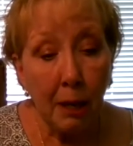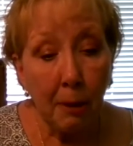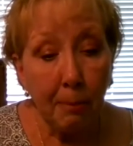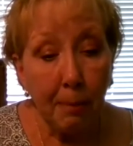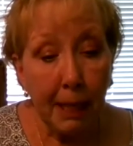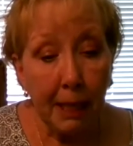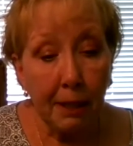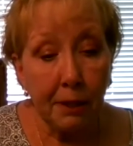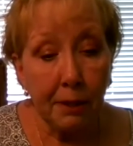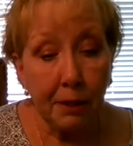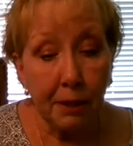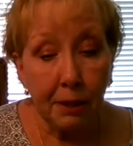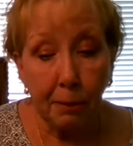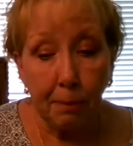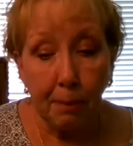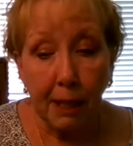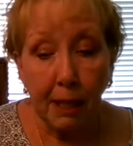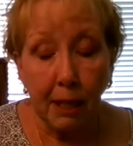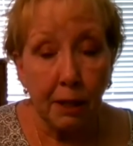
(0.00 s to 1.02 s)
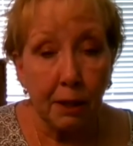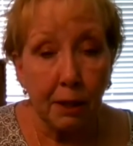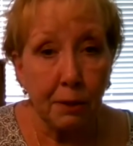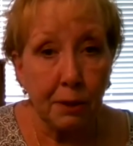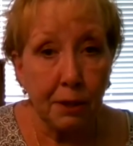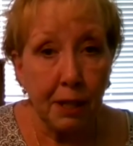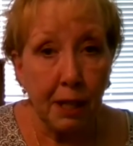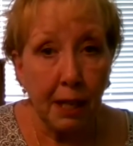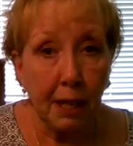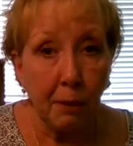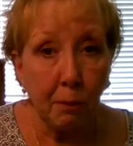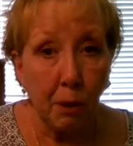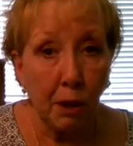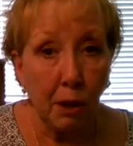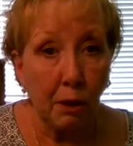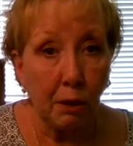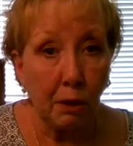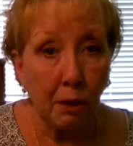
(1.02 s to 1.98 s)
piece, is because they
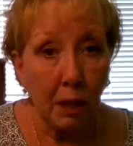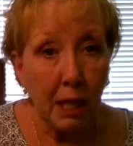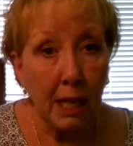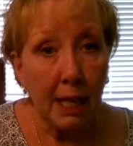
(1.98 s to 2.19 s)
will,